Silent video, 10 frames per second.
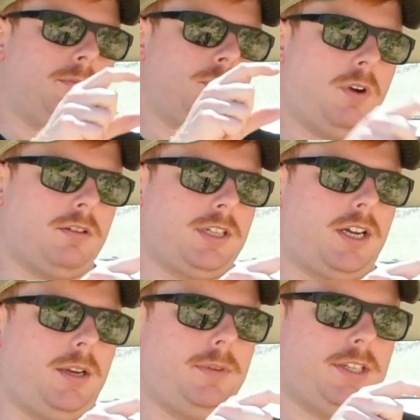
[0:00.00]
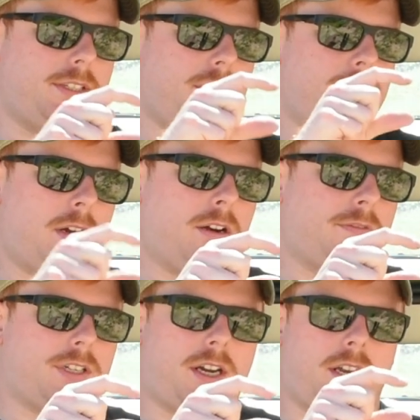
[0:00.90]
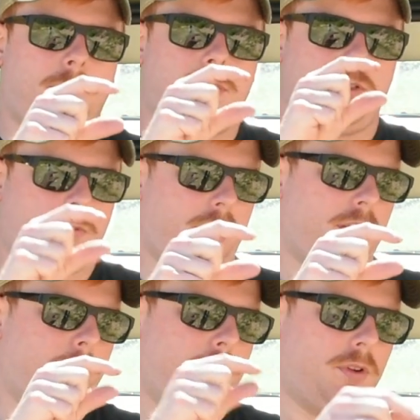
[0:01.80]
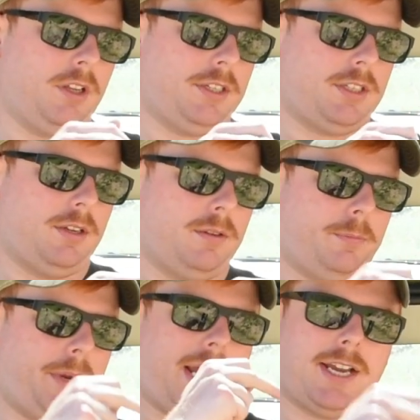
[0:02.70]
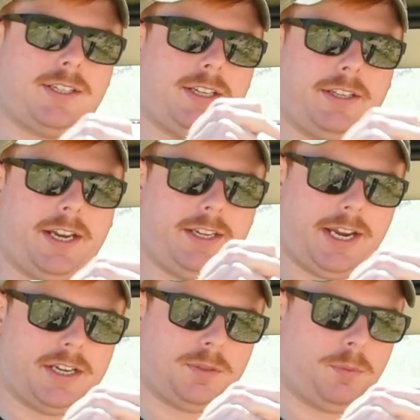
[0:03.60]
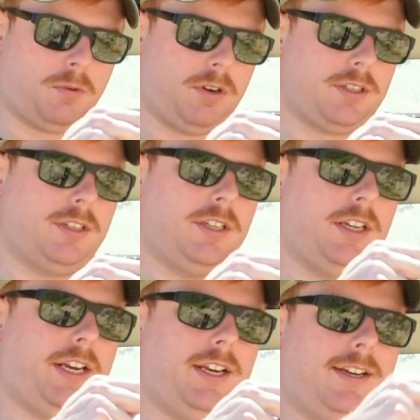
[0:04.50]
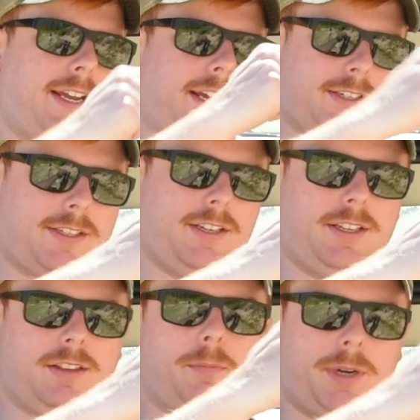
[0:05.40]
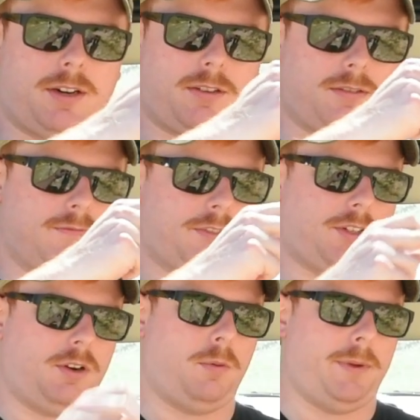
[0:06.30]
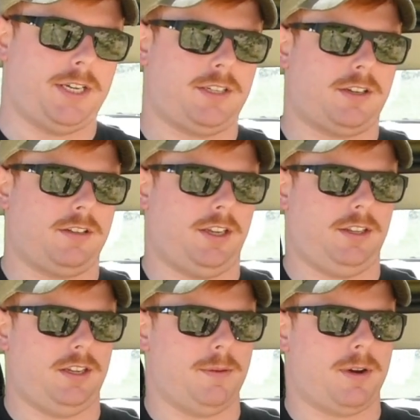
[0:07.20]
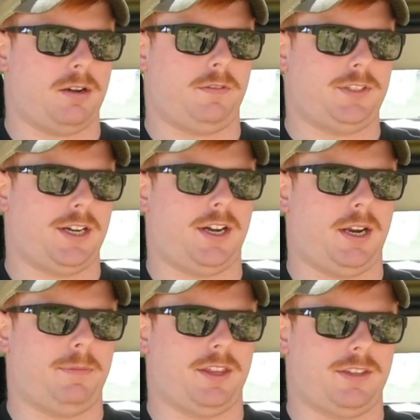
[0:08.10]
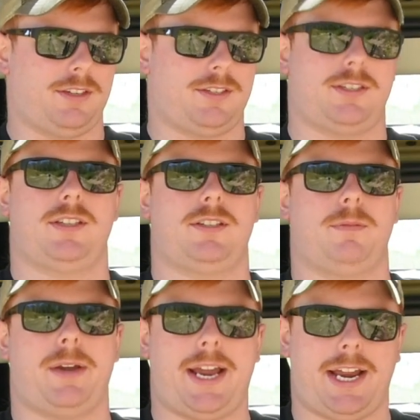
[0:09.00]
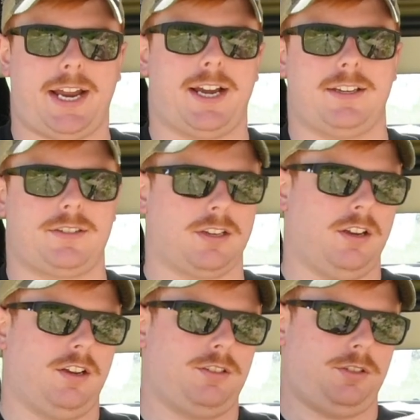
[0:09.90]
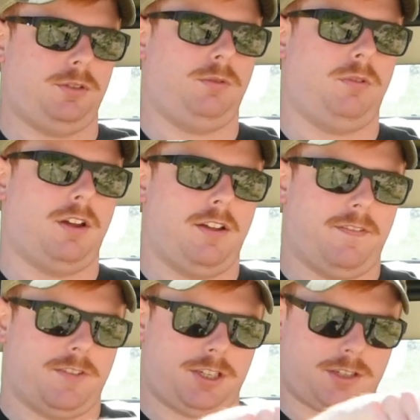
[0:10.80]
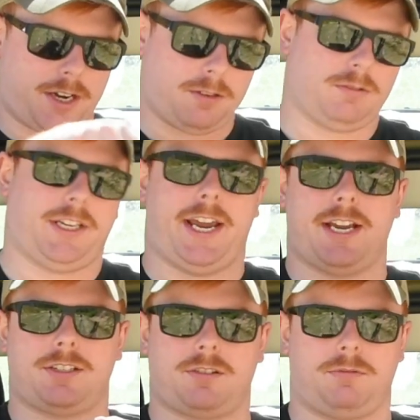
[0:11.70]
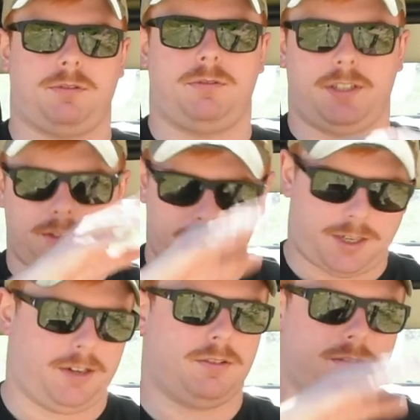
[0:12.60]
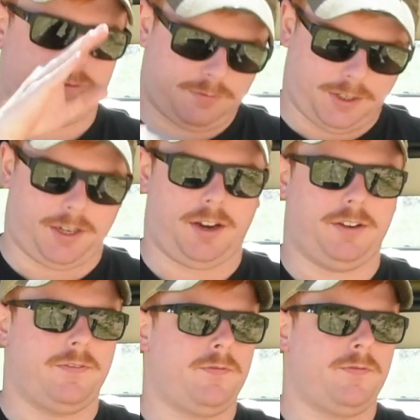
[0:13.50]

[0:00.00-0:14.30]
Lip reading: Dwell time is the amount of time between the bullet passing that gas port and exiting the barrel. So basically the amount of time that the system has to cycle gas through and cycle the gun.